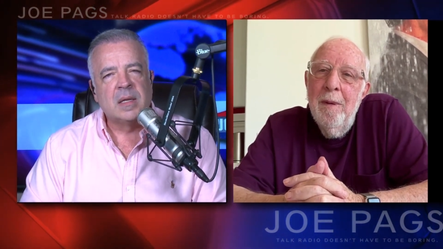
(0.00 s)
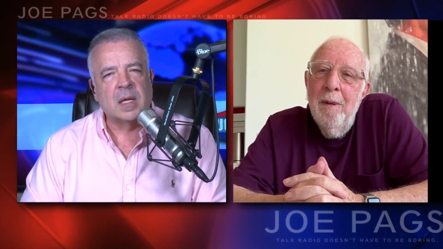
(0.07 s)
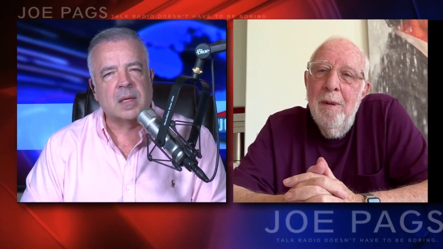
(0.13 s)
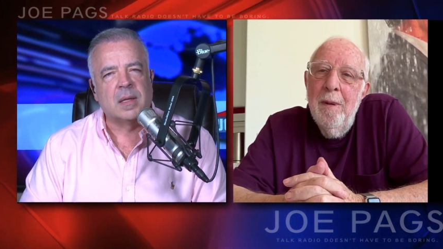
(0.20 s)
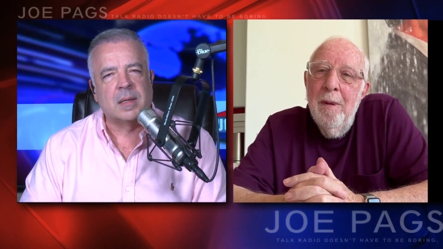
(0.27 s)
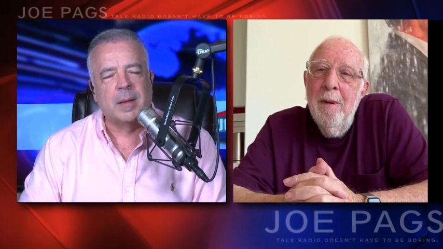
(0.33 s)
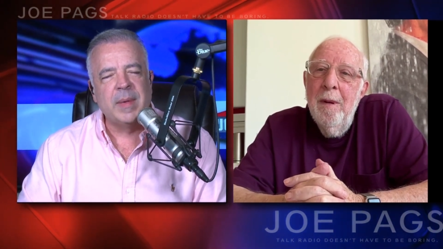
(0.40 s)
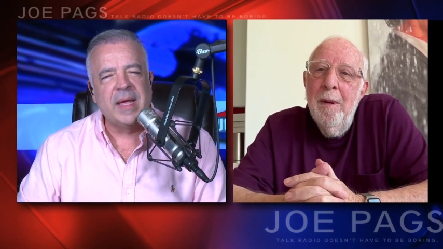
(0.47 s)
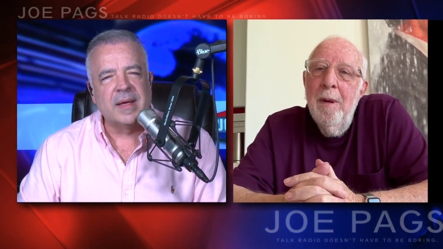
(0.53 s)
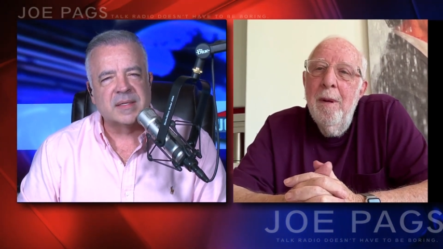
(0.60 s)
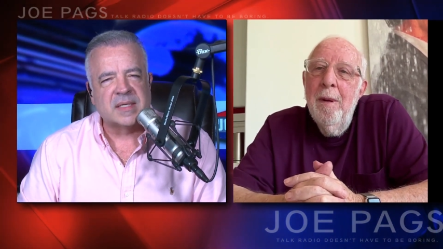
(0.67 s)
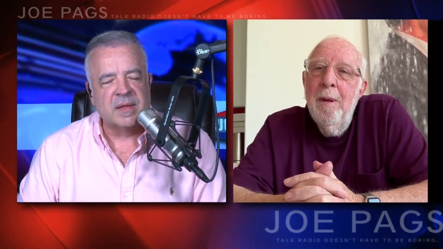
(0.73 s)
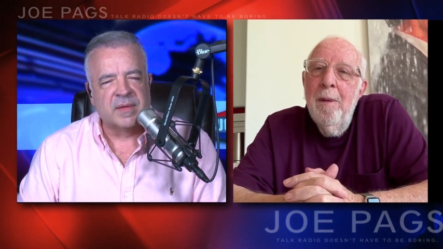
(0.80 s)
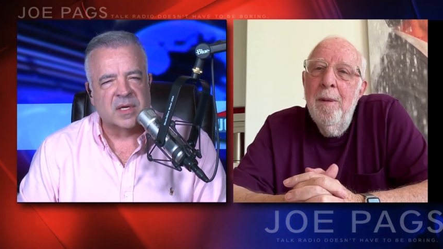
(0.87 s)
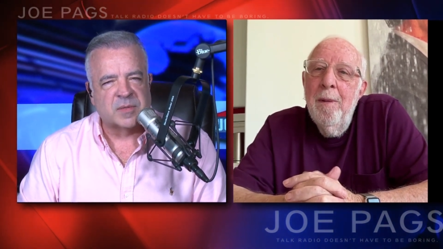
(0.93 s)
Speaker 1: L- let me
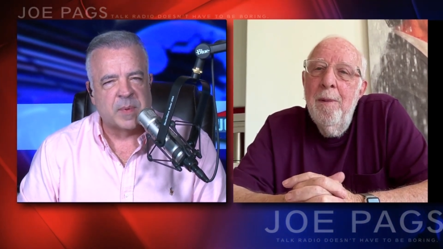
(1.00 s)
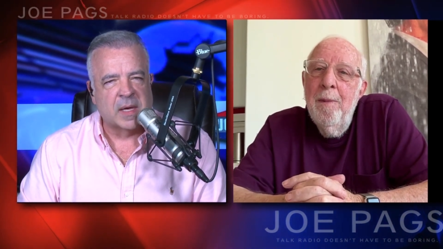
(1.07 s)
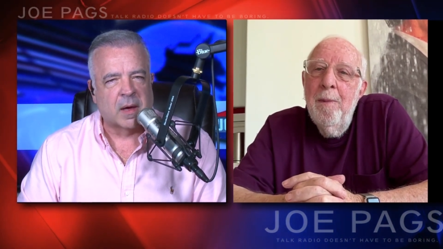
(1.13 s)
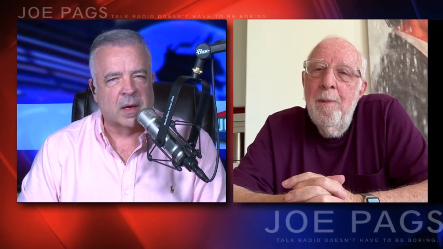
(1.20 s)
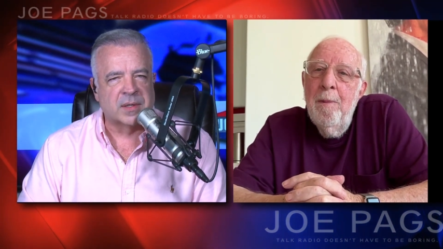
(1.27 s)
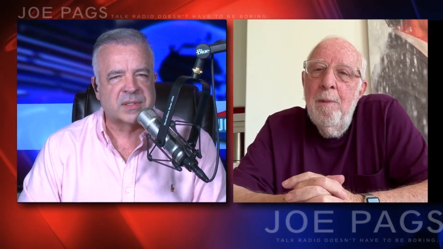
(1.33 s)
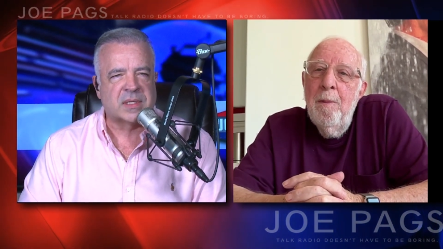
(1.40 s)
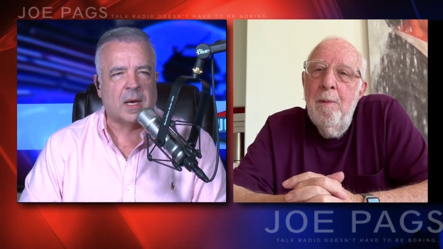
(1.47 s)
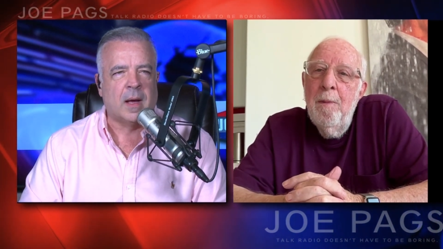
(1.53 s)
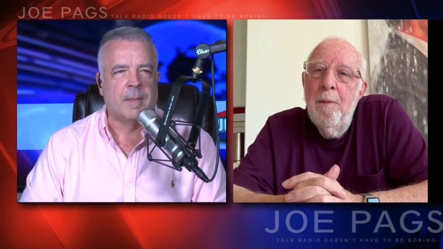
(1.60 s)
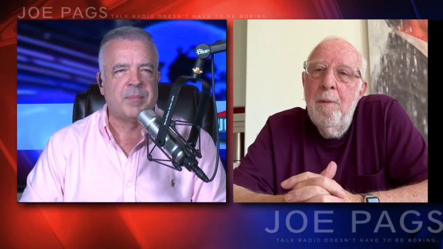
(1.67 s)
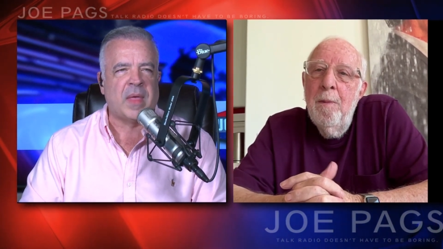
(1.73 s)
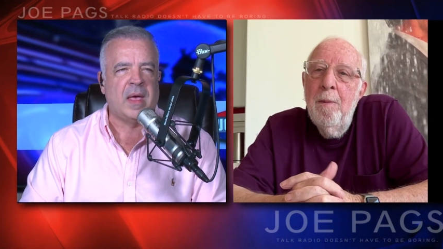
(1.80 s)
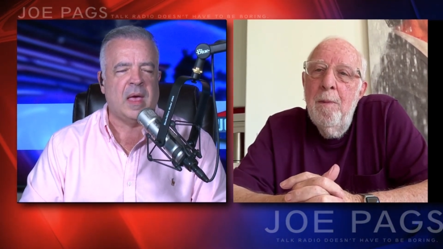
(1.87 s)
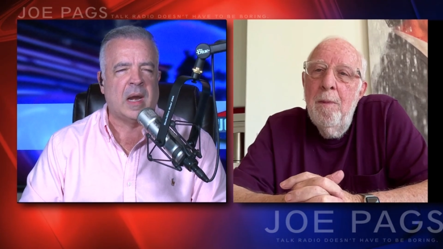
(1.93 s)
ask you this, because,
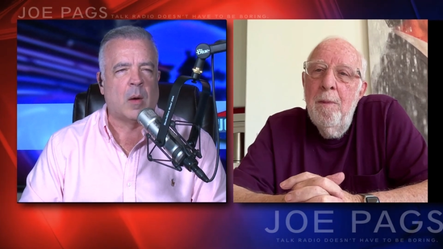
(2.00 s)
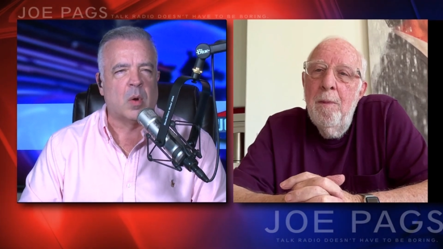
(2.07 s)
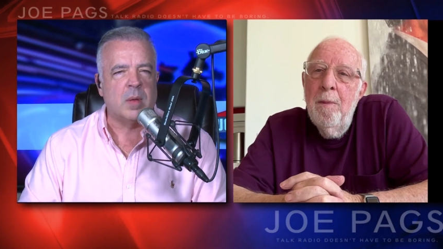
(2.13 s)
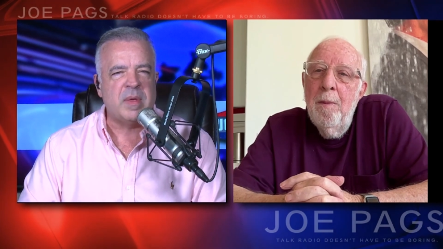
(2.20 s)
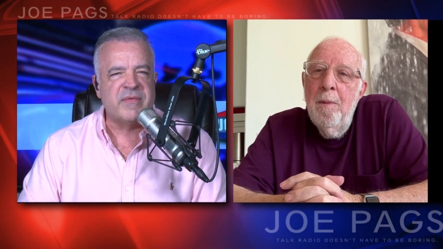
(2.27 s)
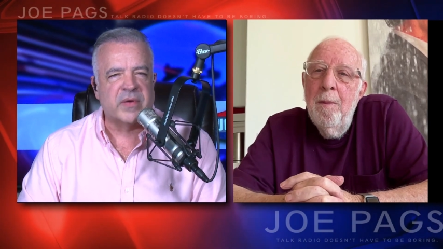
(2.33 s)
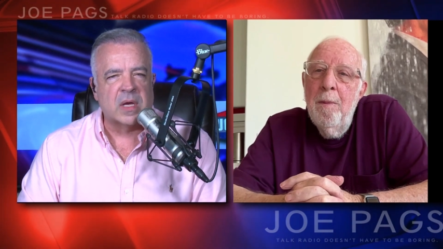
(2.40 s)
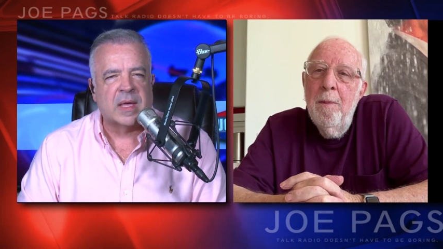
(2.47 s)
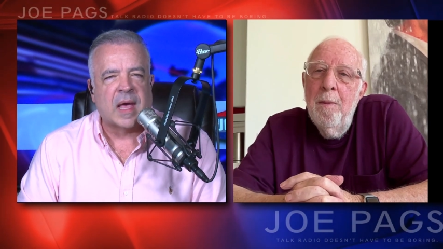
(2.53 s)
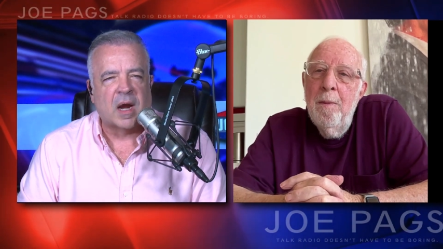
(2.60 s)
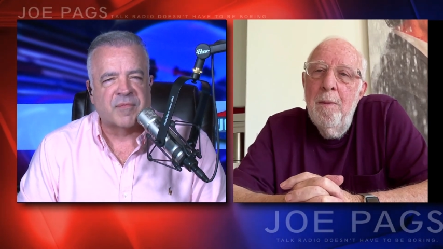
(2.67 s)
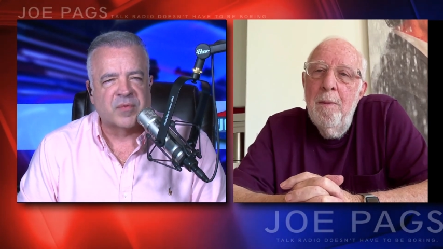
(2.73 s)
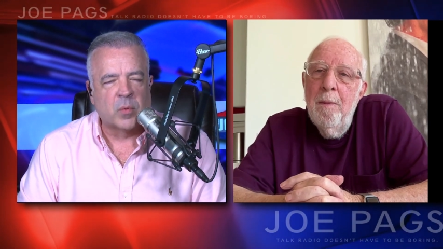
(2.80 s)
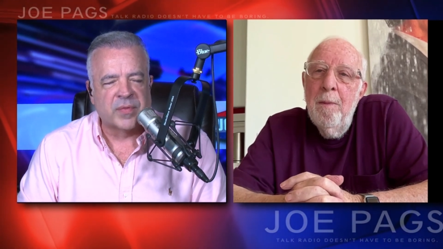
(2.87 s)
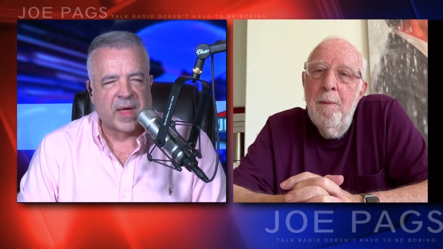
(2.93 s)
um, and I want to be very
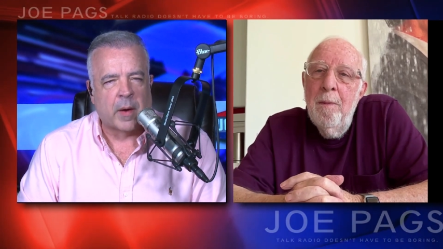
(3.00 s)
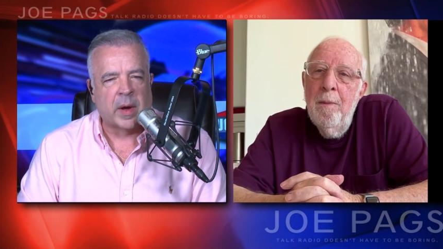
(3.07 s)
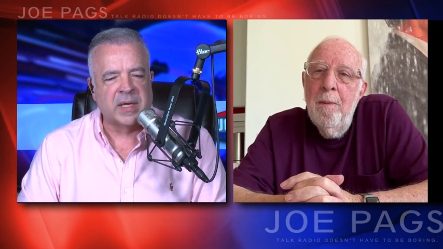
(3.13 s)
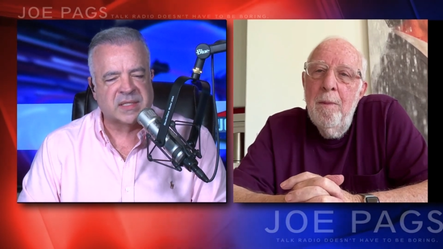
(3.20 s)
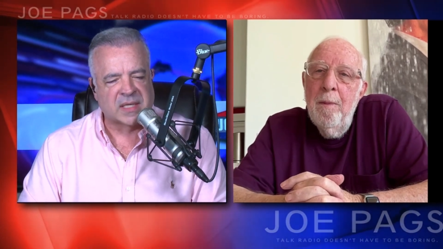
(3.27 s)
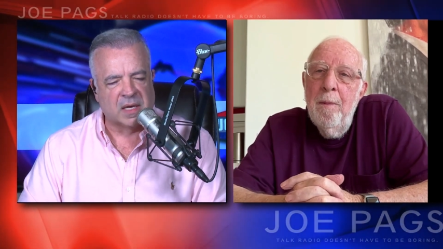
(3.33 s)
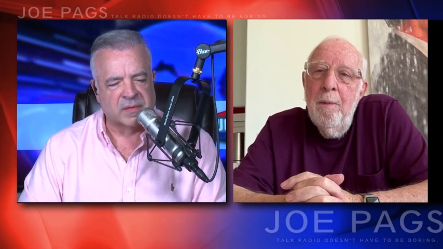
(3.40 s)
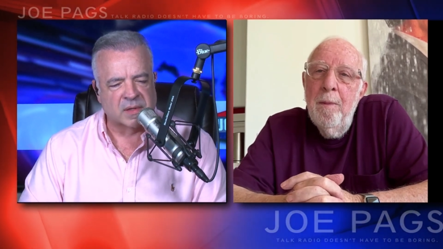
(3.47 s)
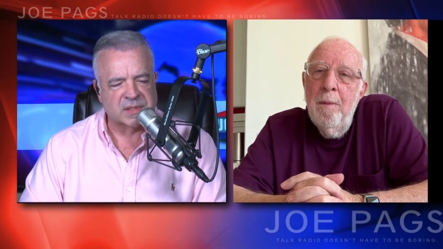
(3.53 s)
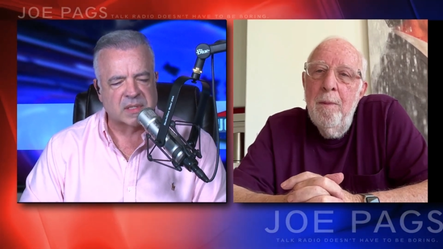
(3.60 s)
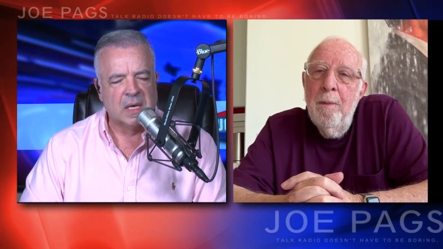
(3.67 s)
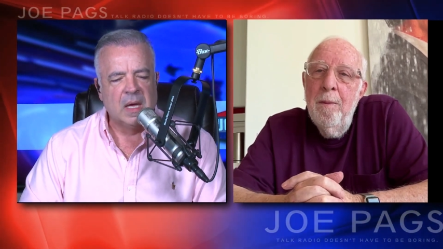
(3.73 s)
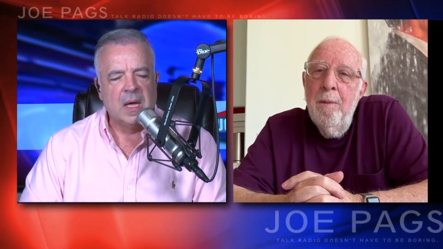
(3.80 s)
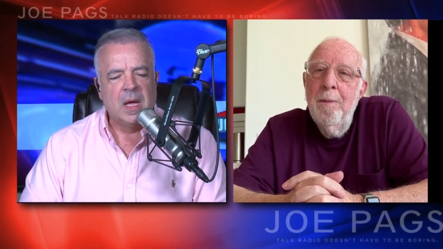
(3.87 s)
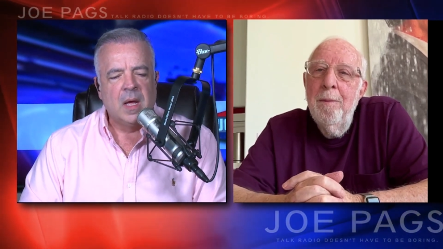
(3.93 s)
careful with how I say this.